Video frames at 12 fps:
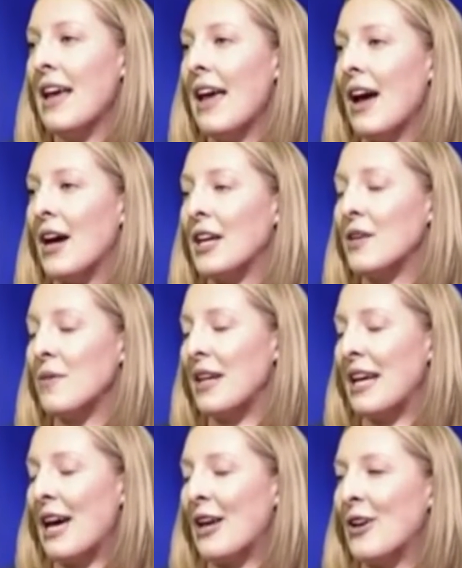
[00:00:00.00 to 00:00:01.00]
uh,
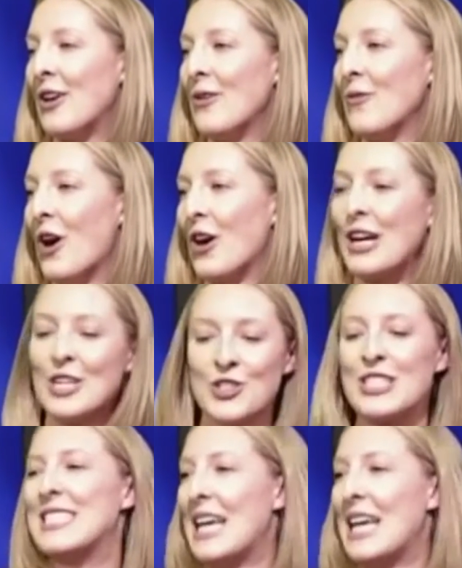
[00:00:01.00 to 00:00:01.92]
committee, and our countries